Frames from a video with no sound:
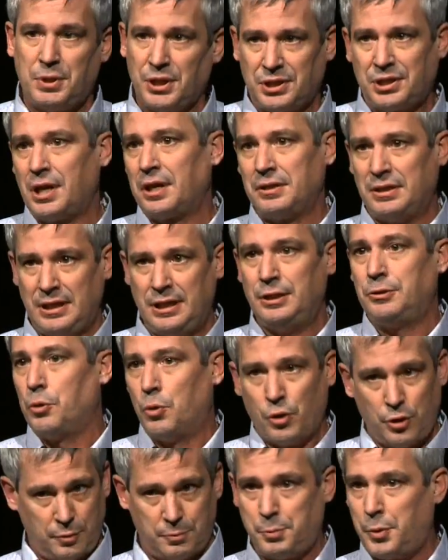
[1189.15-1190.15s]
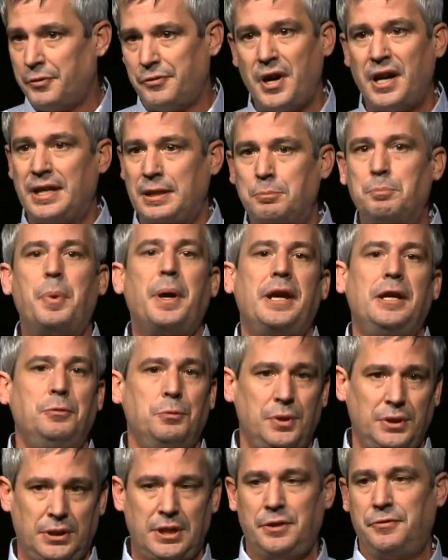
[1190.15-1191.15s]
technique or providing pain
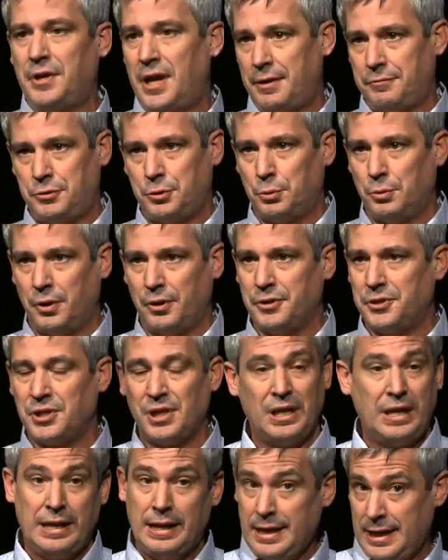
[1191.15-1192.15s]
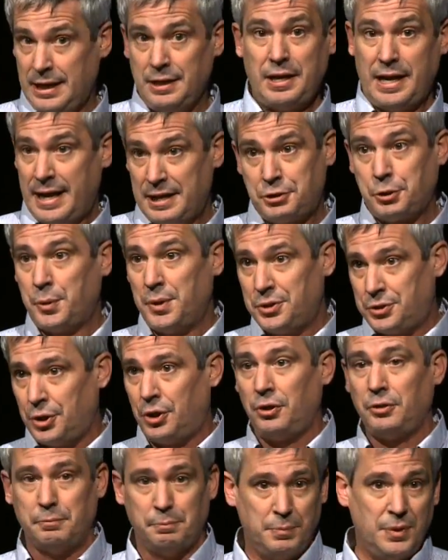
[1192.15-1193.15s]
relief afterwards. And as a
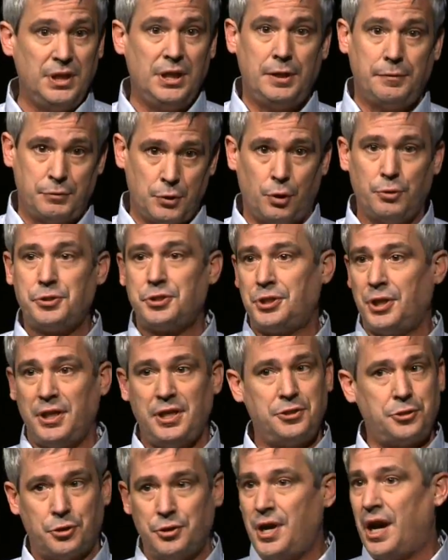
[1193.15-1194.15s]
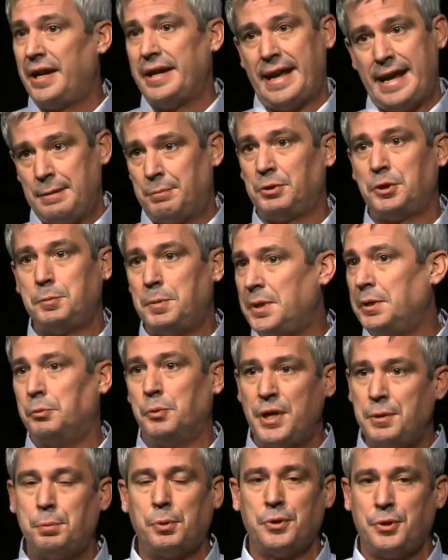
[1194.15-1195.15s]
result, many of those studies are not able to be
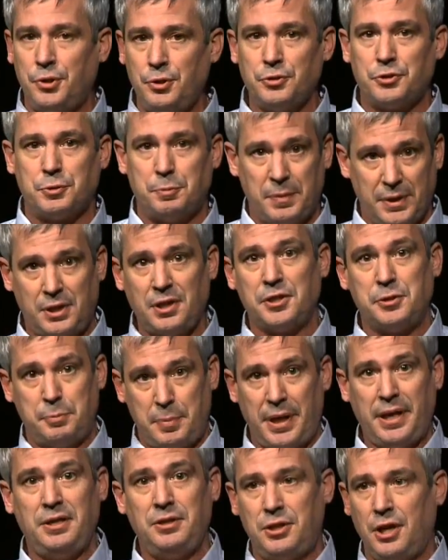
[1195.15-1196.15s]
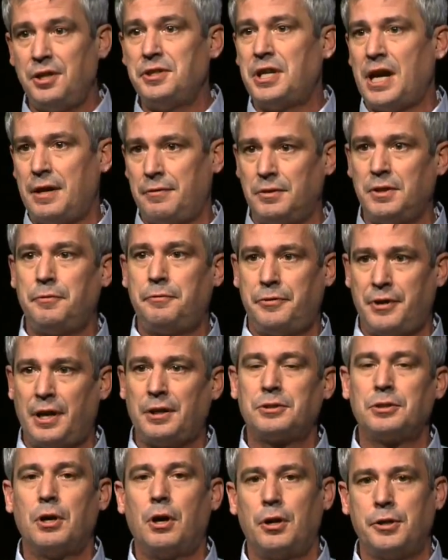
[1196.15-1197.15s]
reproduced because pain does have an
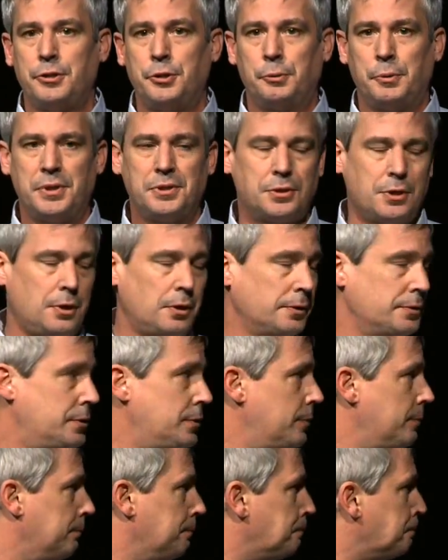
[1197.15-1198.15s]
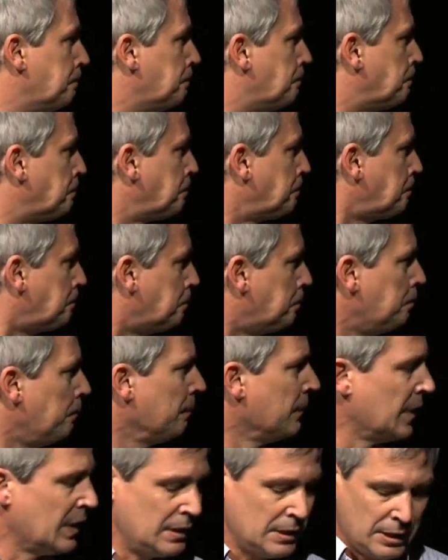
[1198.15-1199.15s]
effect on your results.
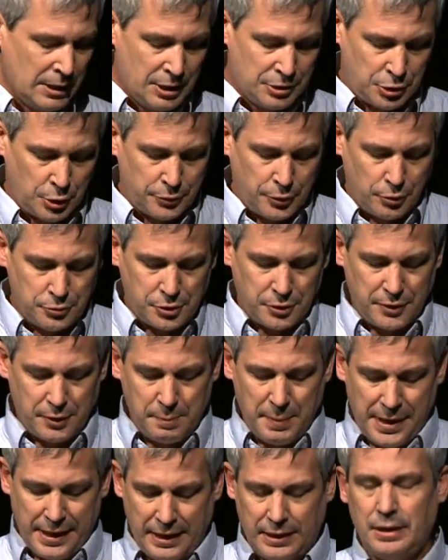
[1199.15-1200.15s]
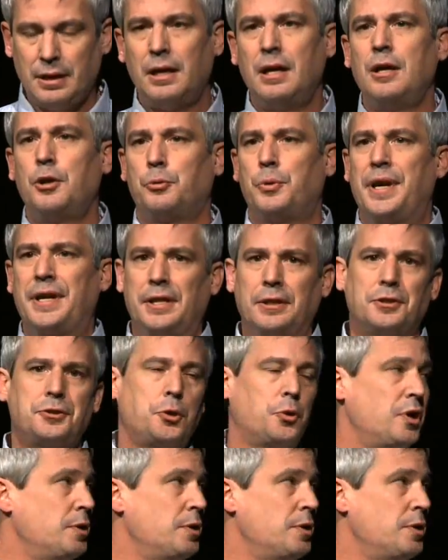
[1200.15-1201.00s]
So those are the main regulatory